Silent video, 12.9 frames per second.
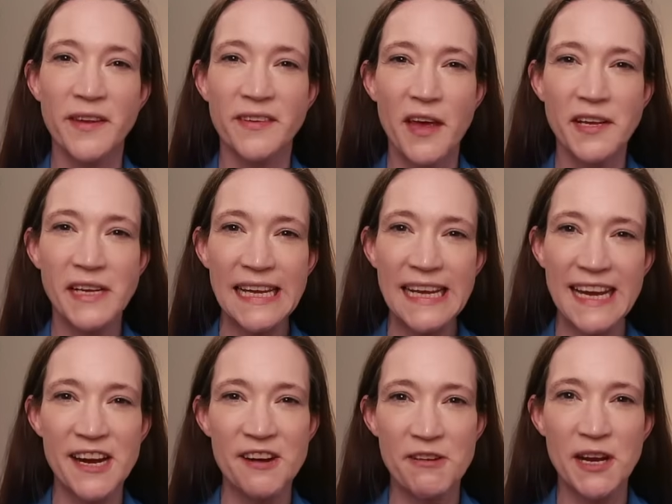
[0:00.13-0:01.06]
suddenly
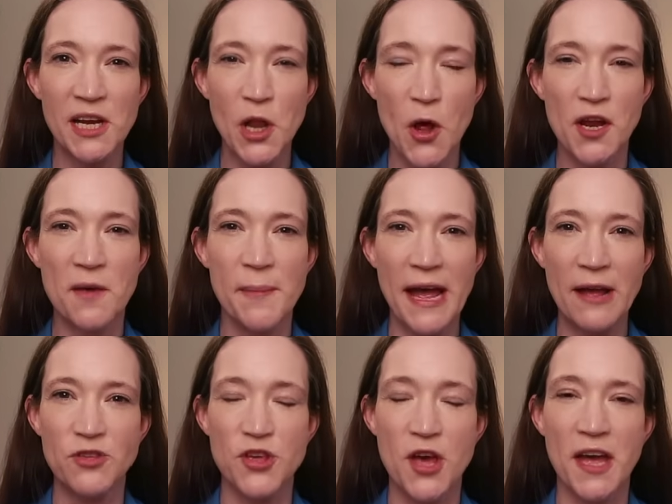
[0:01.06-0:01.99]
hearing a lot
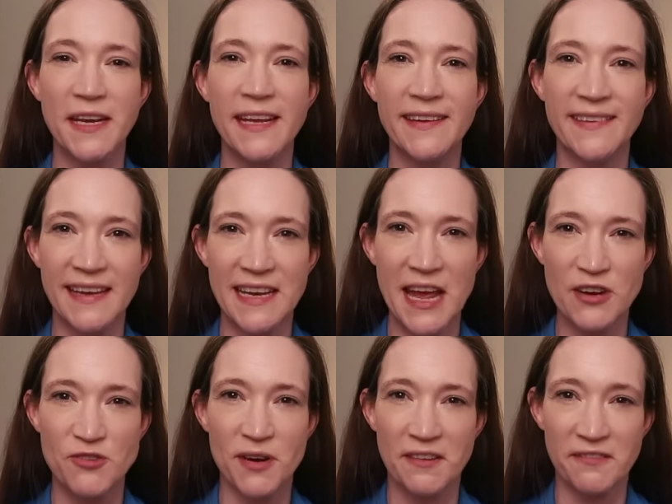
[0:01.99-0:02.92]
about Chinese
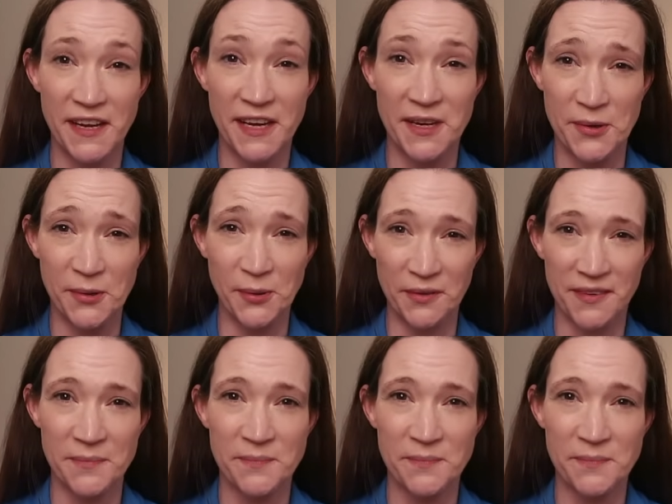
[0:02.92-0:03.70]
electric vehicles,